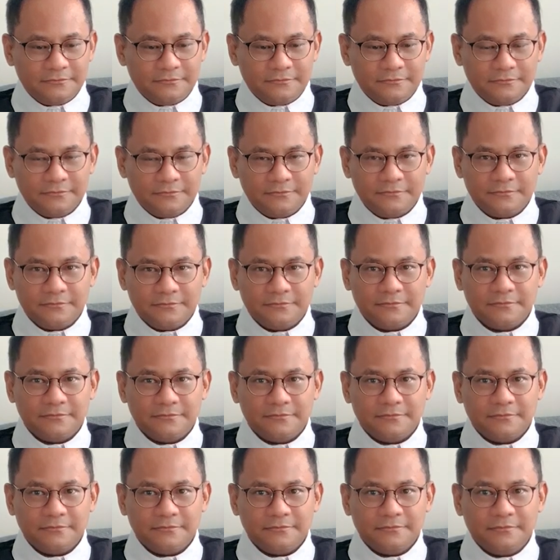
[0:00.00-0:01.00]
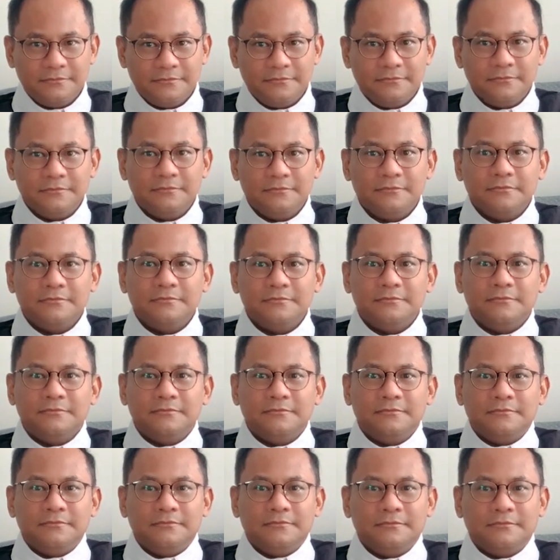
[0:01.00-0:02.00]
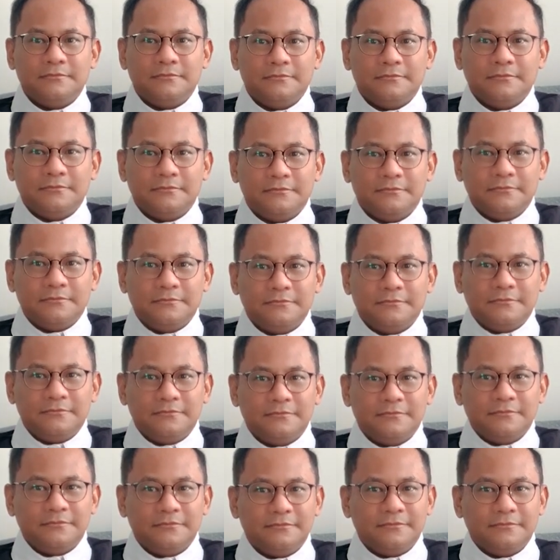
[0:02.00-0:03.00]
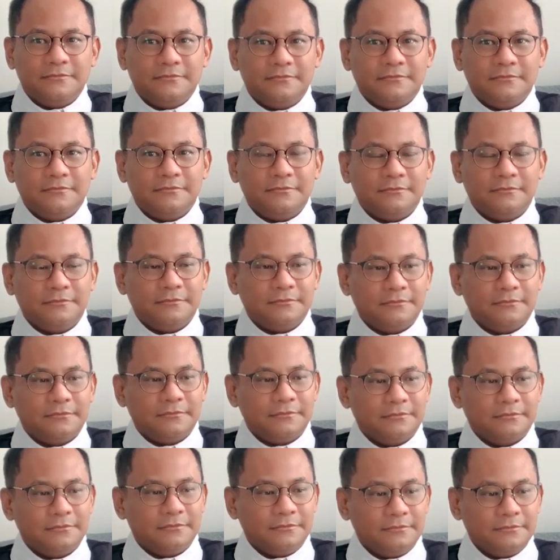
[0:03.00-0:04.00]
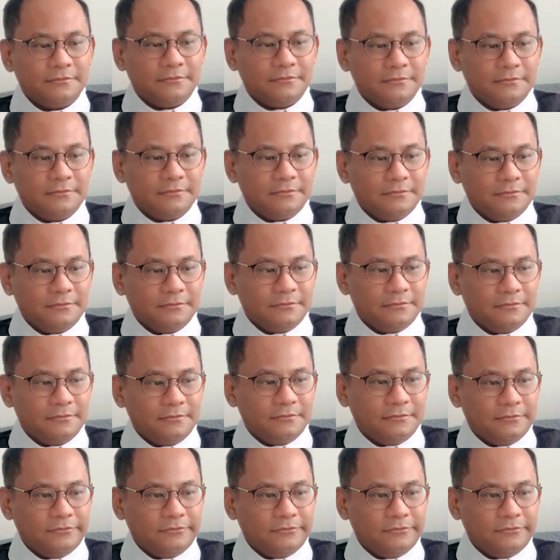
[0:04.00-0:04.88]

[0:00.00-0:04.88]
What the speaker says: No words are spoken by the person on screen.